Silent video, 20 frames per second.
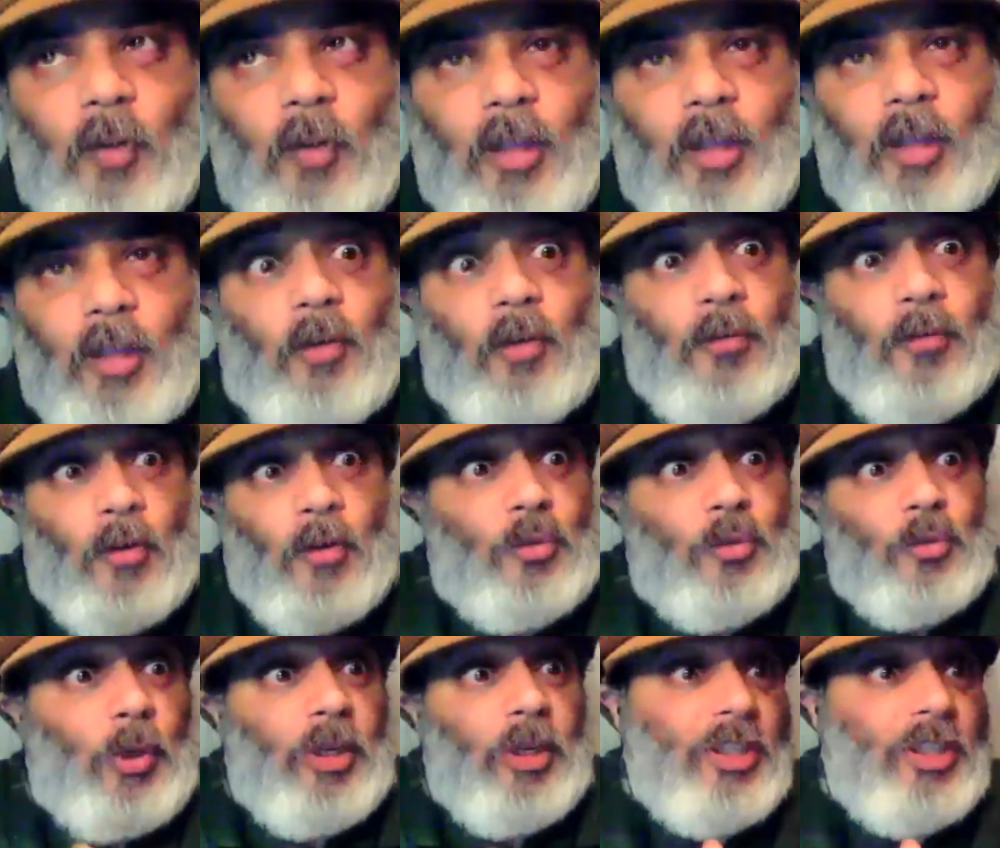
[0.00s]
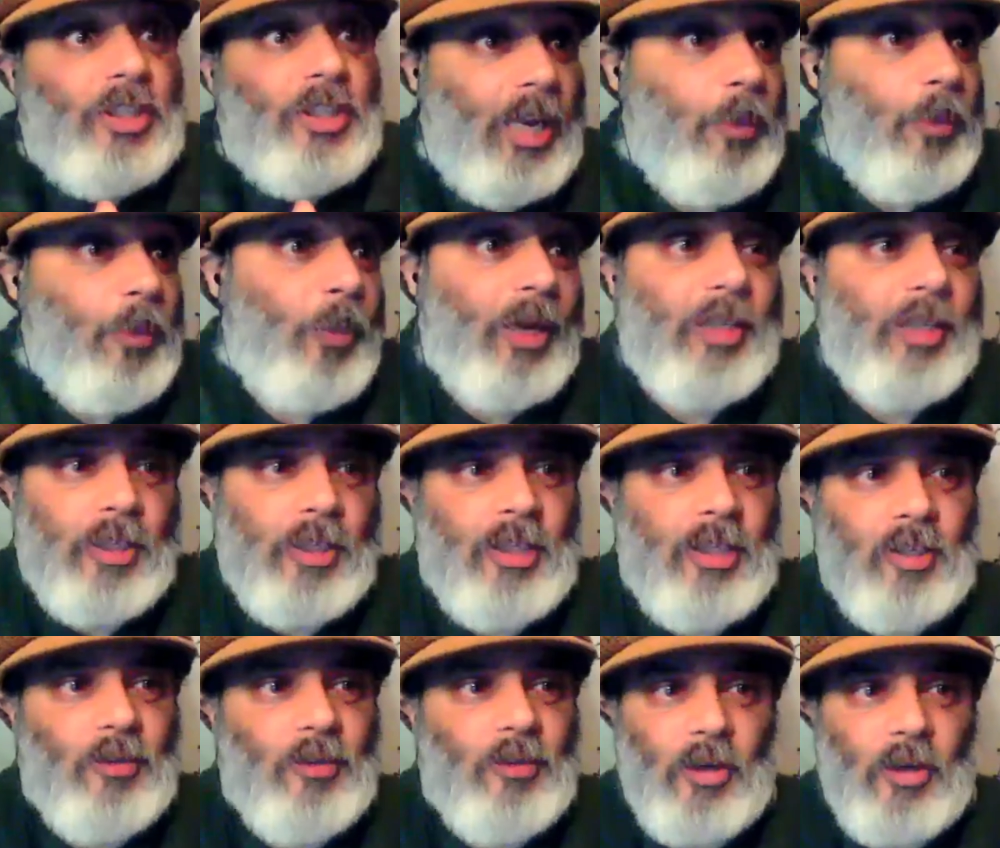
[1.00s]
yeah, first of all, is celebrating the
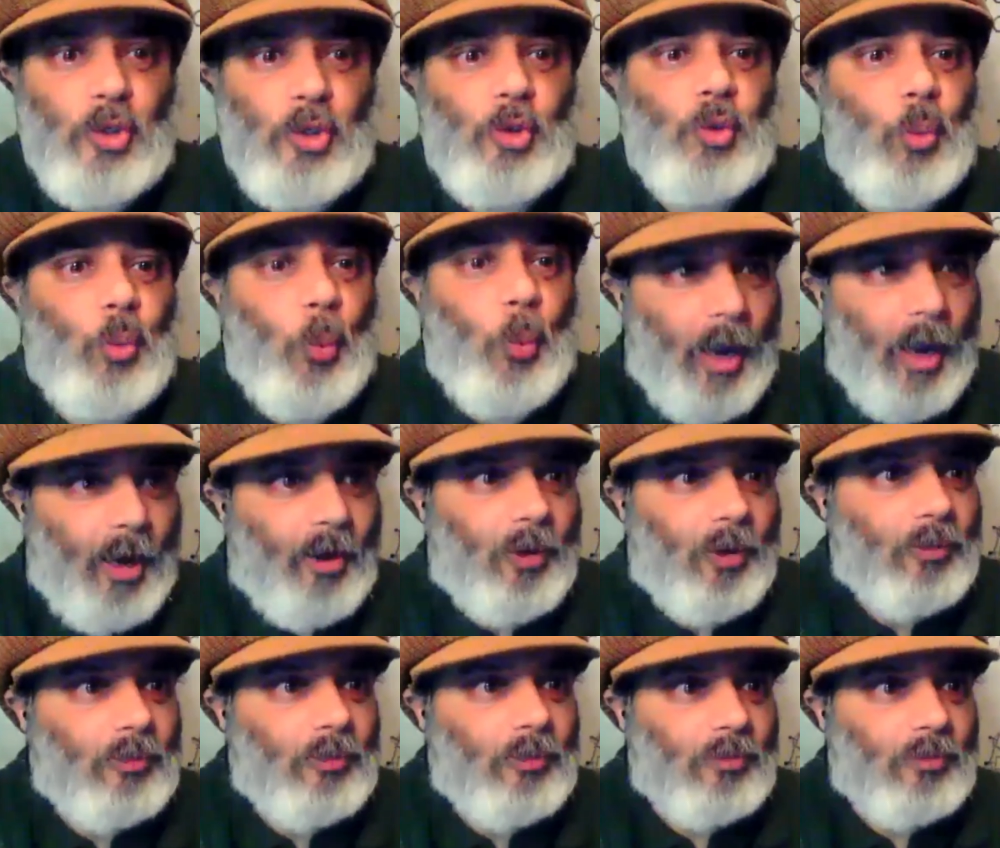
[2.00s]
individuals. Wow.